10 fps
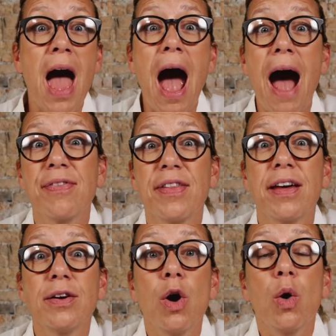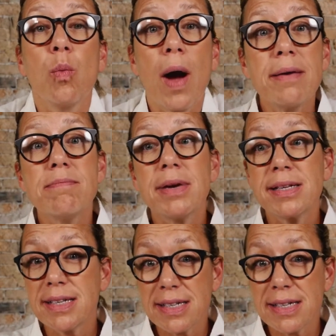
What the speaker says: And that when Mrs.